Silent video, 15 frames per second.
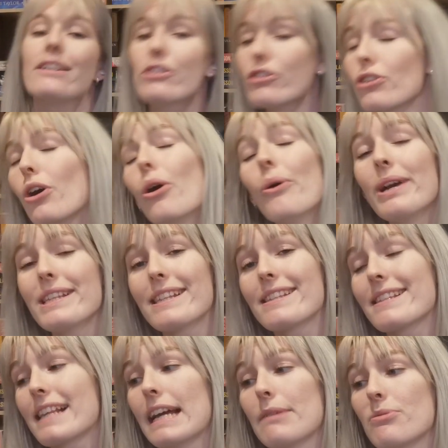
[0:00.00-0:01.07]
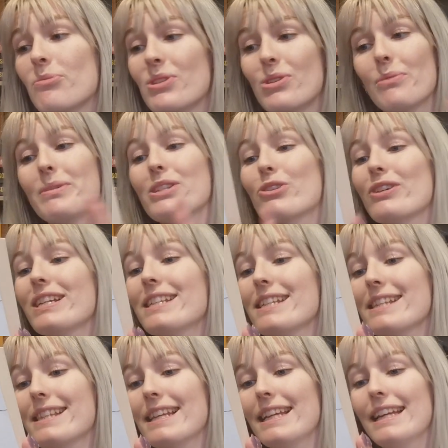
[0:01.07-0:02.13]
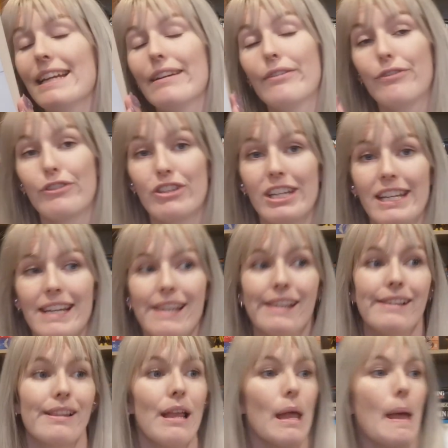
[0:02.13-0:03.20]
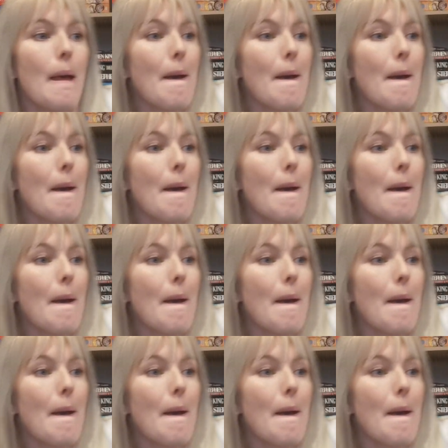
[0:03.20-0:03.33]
It just always escapes me. So I'm intrigued to see if she is.